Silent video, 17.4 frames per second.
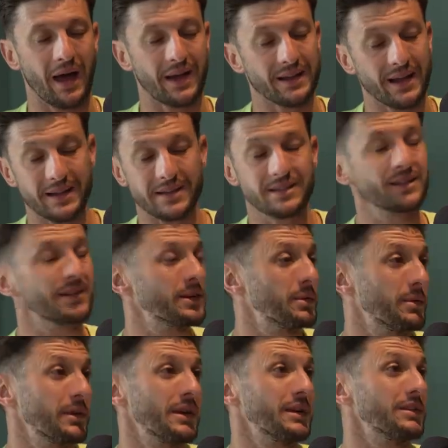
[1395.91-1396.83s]
And it isn't
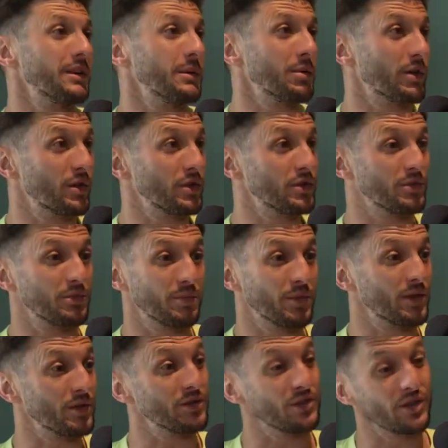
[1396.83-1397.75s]
going to be easy because
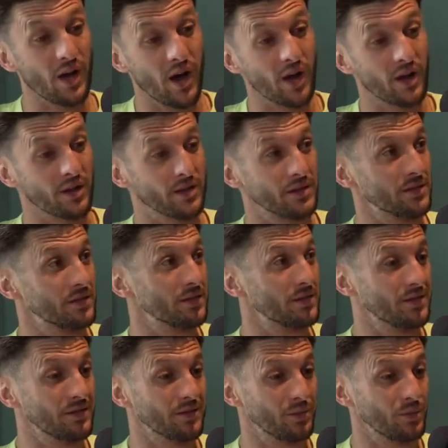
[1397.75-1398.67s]

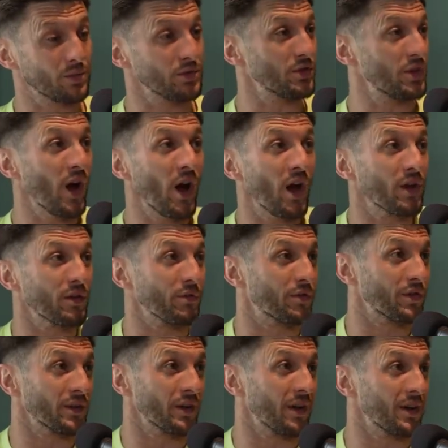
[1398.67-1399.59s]
Jurgen was
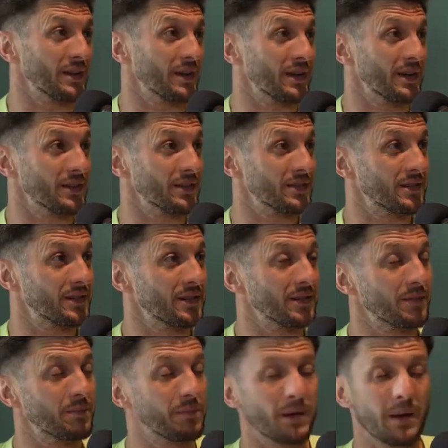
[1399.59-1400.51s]
Jurgen for 9 years,
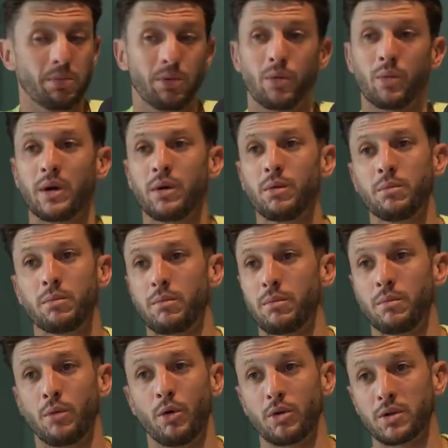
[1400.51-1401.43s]
and people will
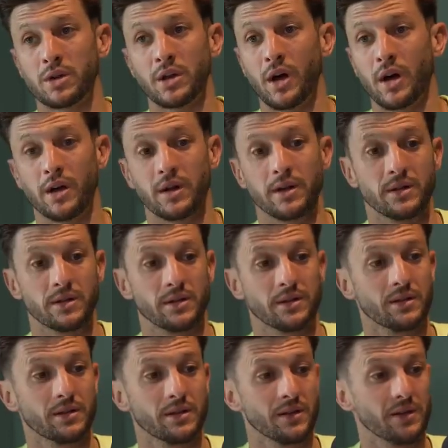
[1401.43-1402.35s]
mourn
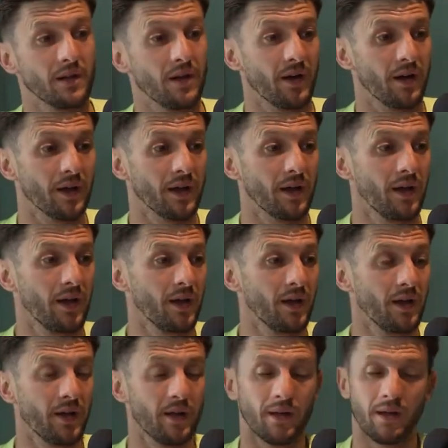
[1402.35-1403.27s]
Jurgen. Like,
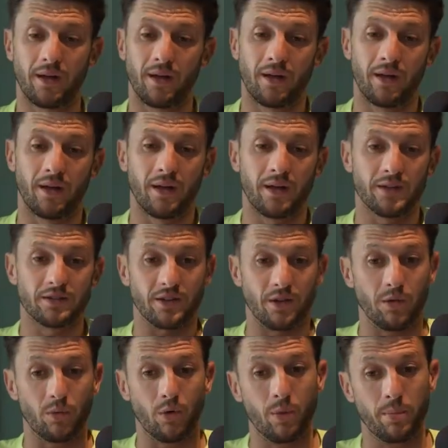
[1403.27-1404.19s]

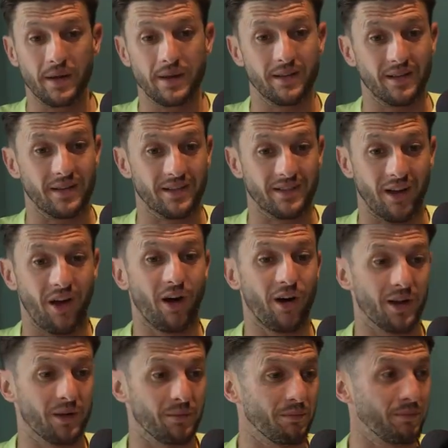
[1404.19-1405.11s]
so there will be a
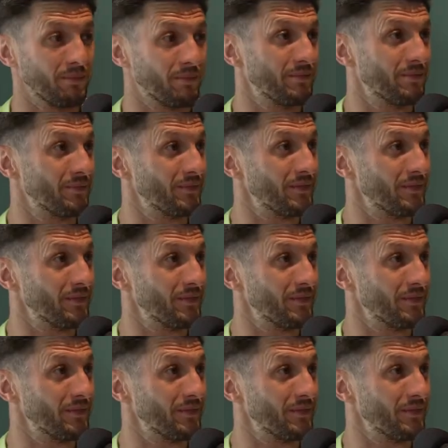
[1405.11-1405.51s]
time,